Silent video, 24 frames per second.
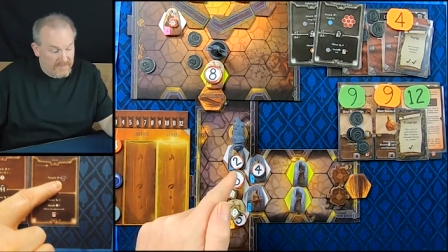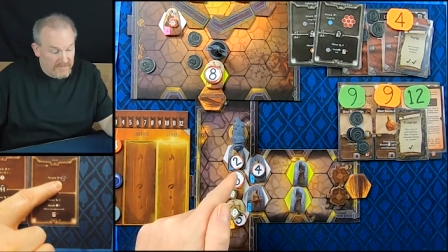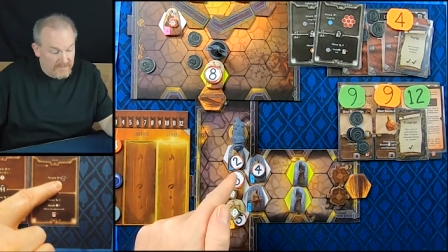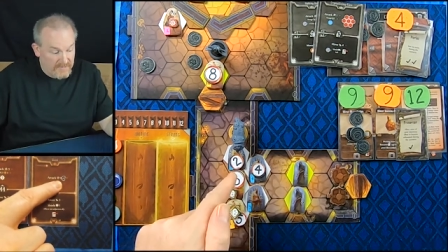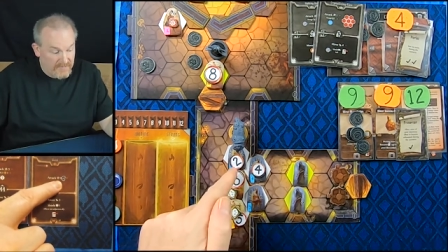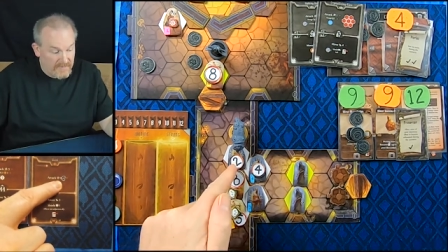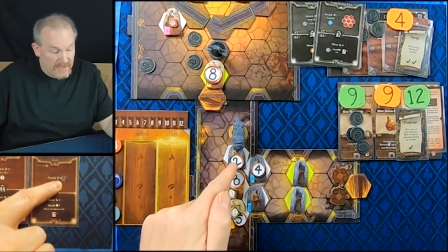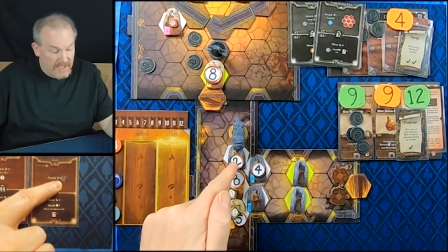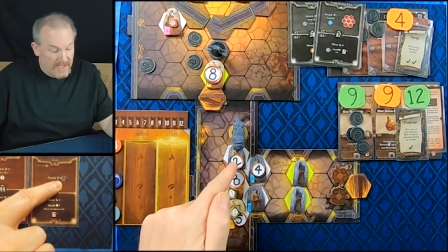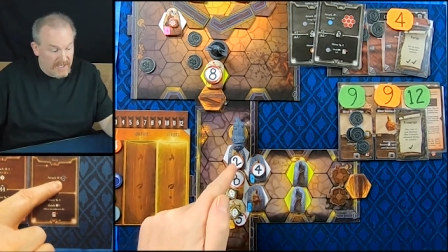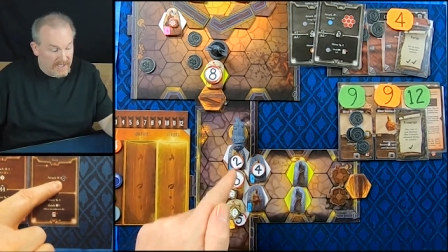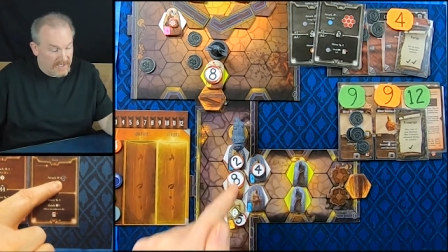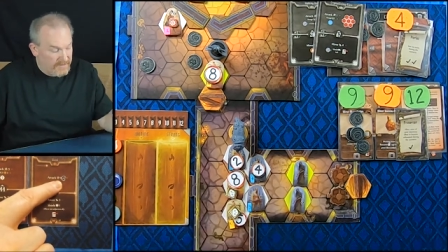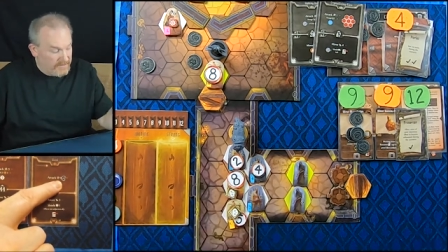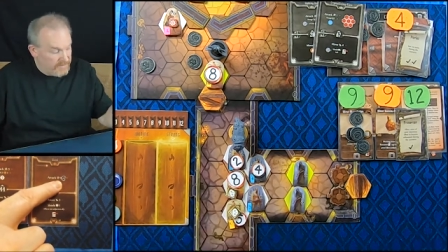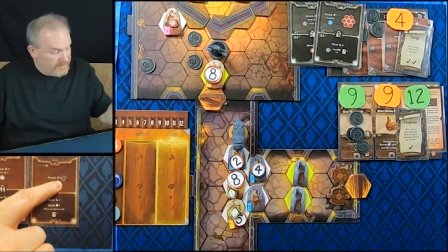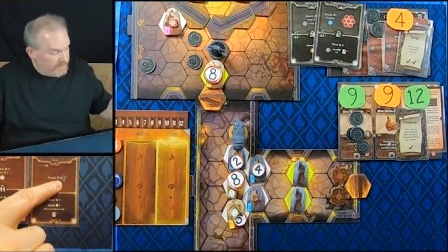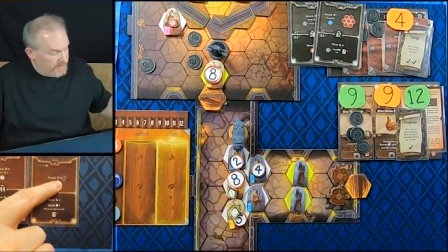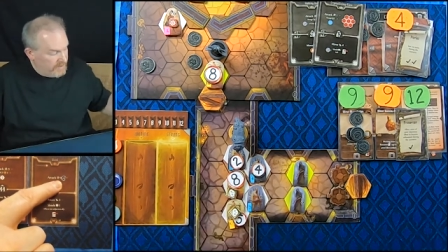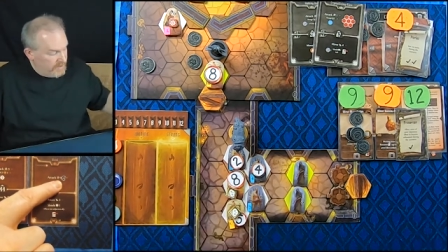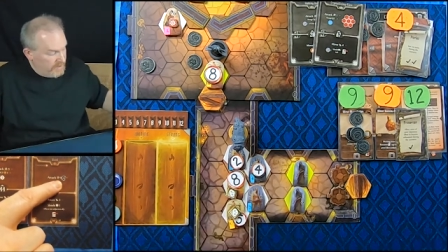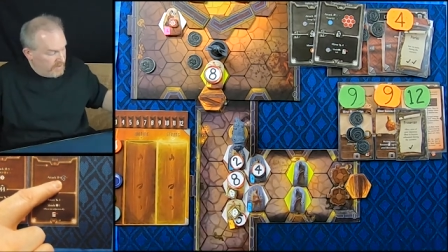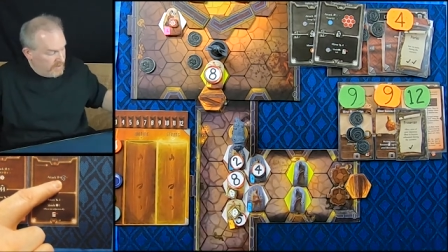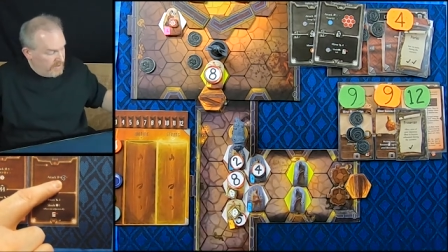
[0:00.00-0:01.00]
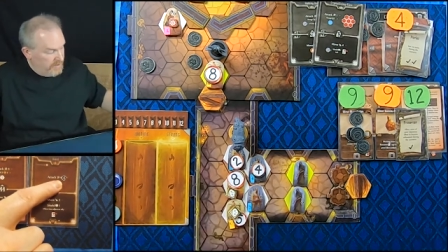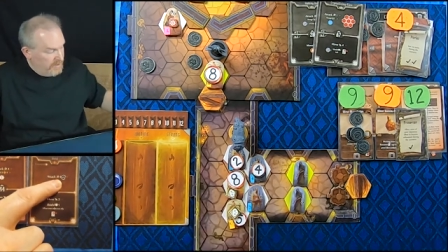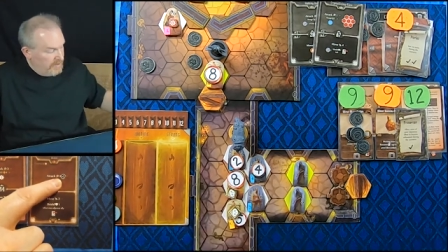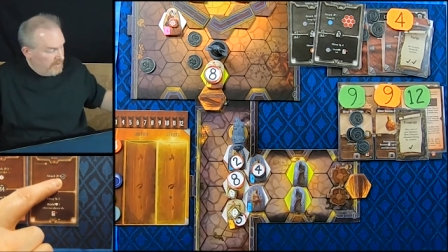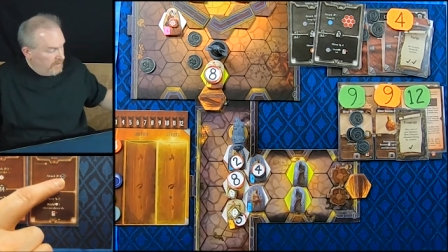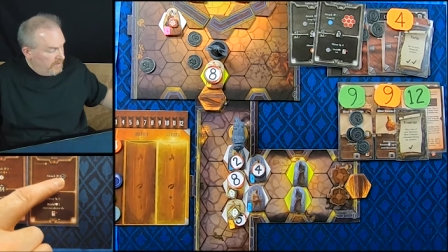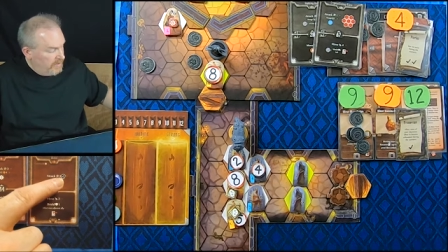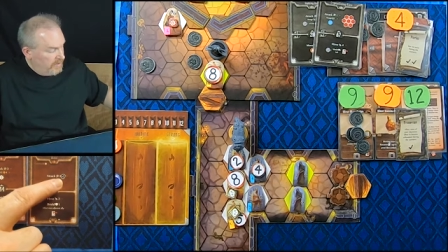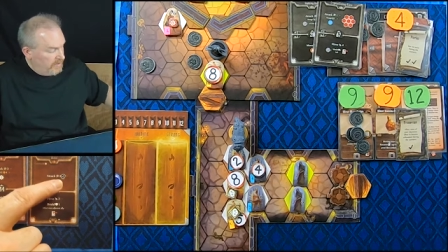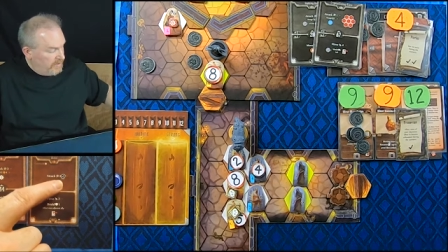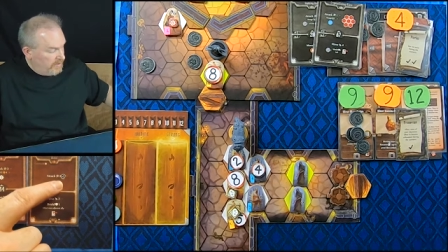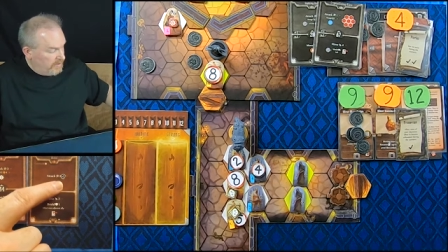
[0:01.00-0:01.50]
5
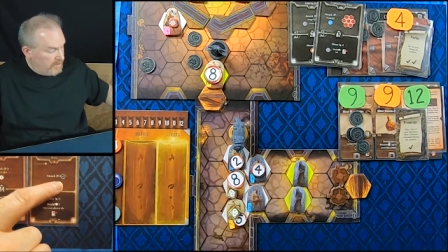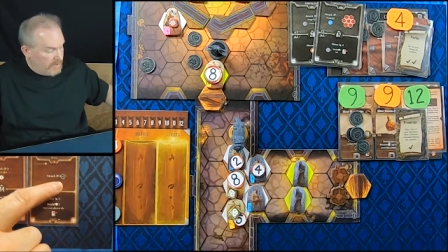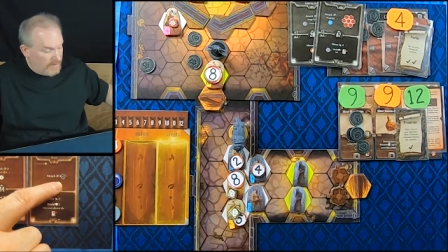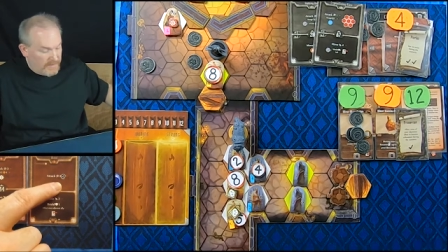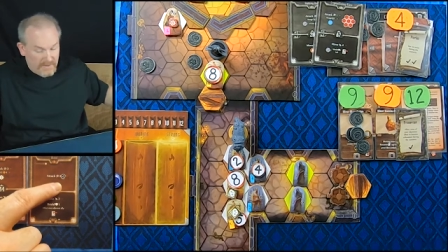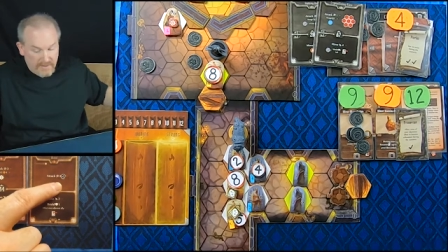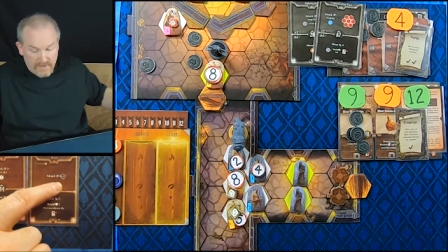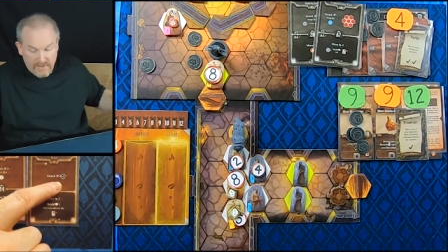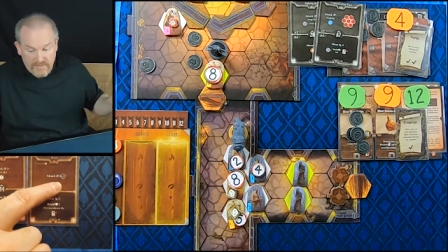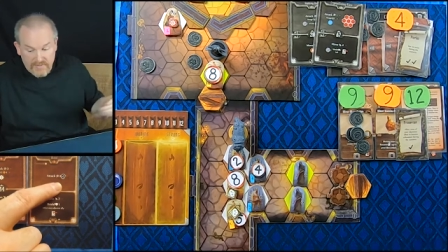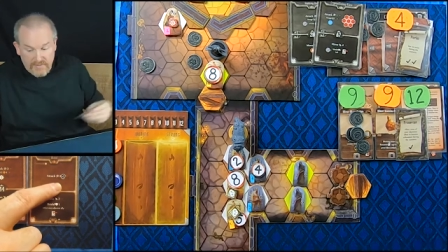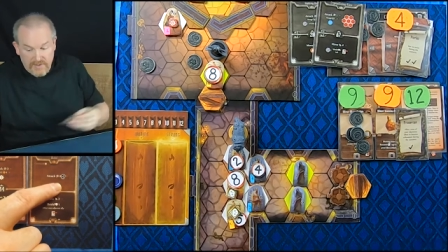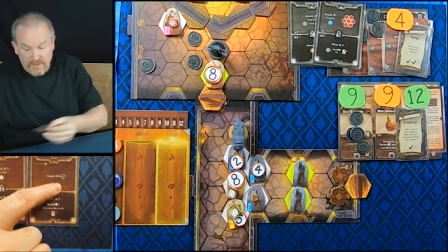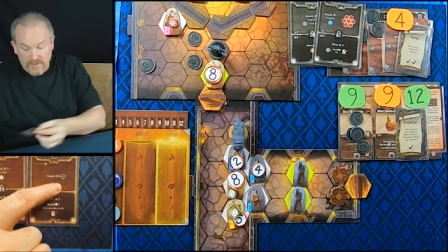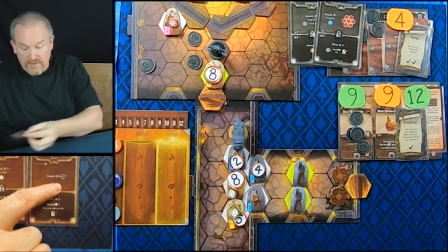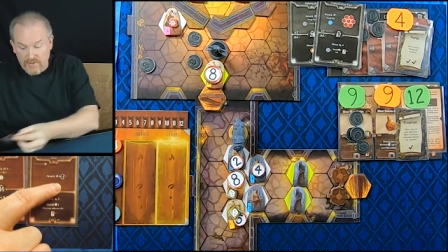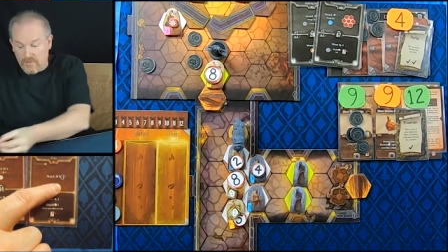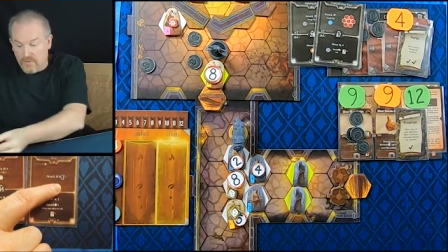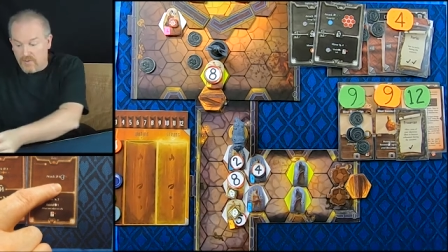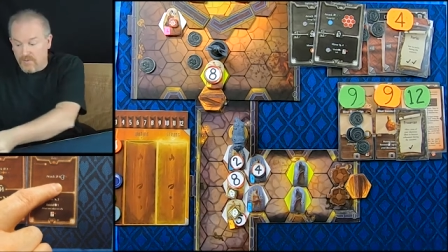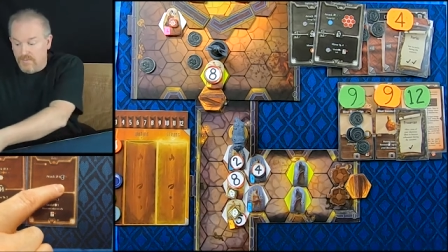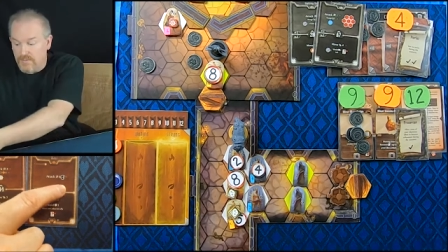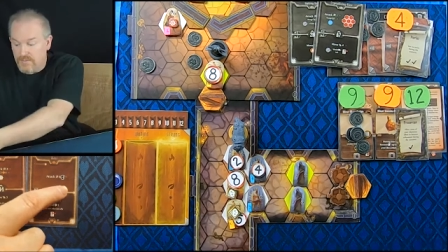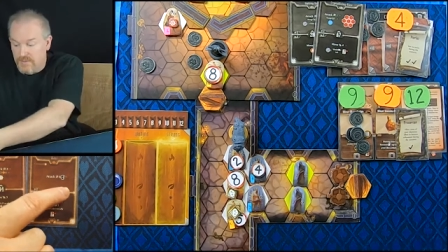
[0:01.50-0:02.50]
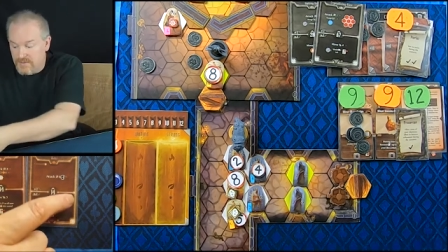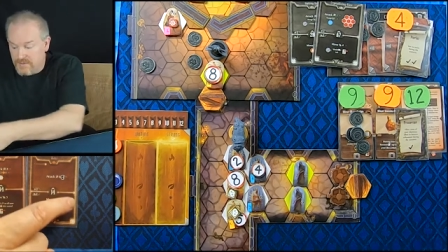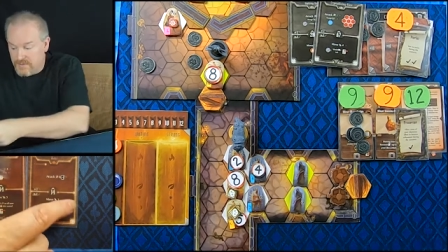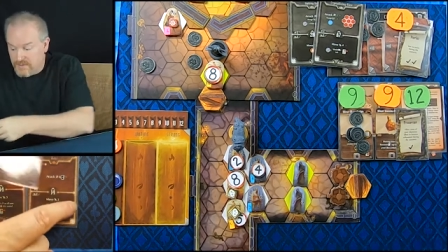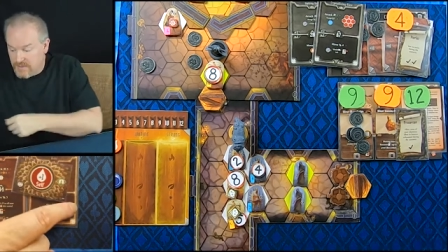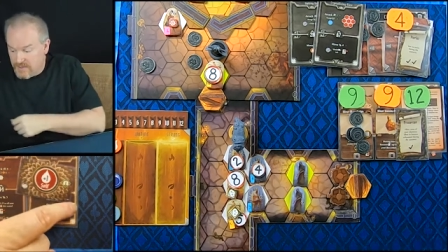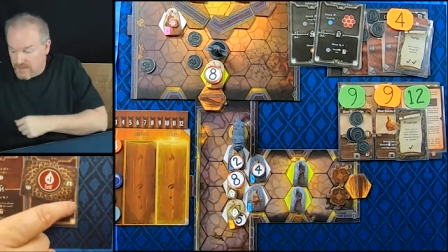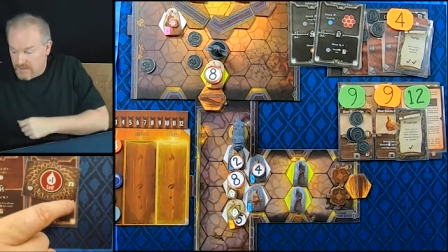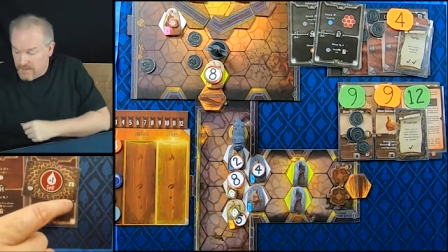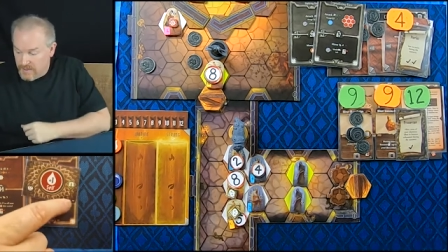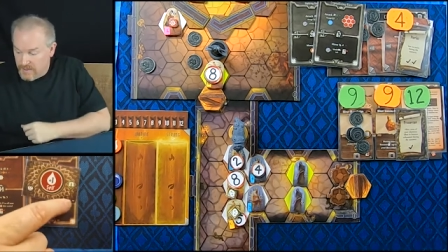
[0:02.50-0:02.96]
on the living corpse.